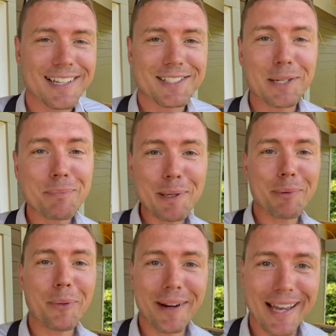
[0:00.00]
some
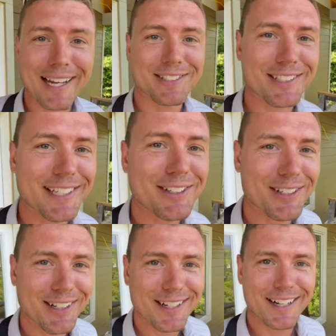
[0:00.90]
people want to actually
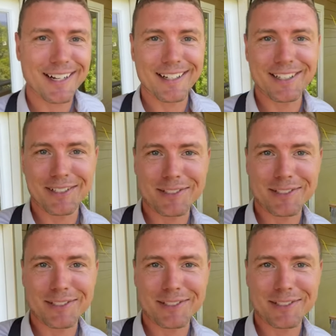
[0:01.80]
hear, uh, you know,